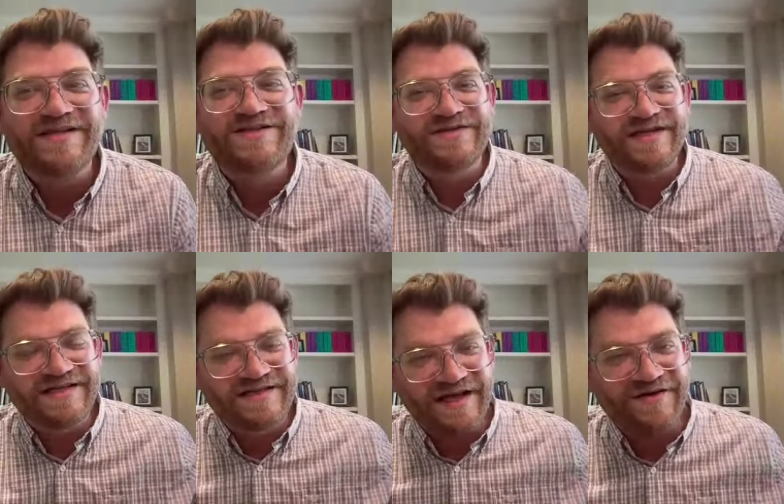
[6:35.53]
And so it's
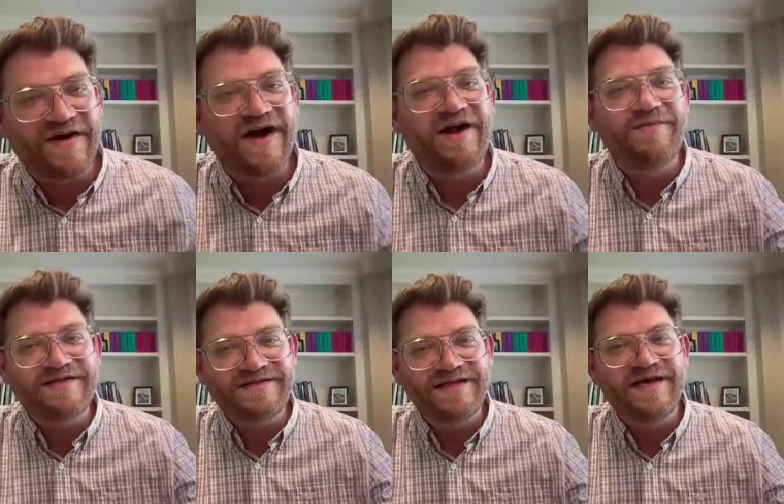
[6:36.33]
it's the
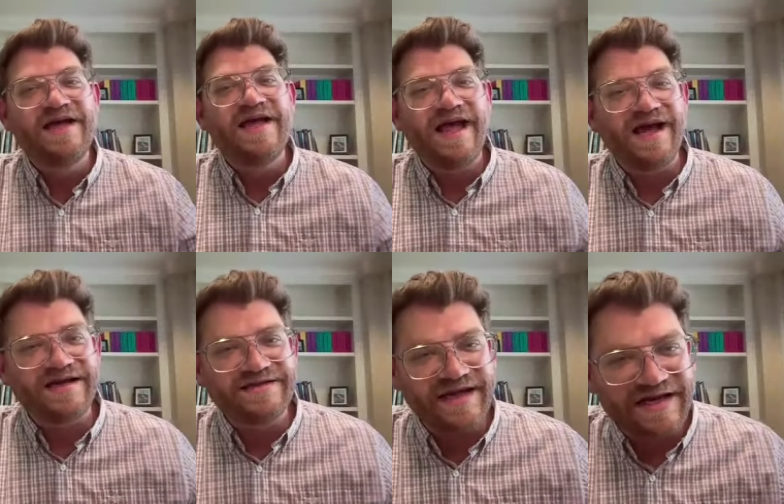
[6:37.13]
environment
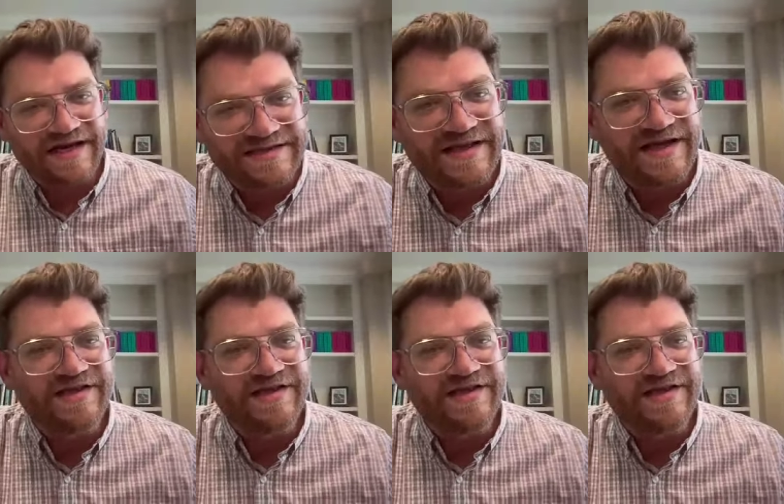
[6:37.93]
and and the,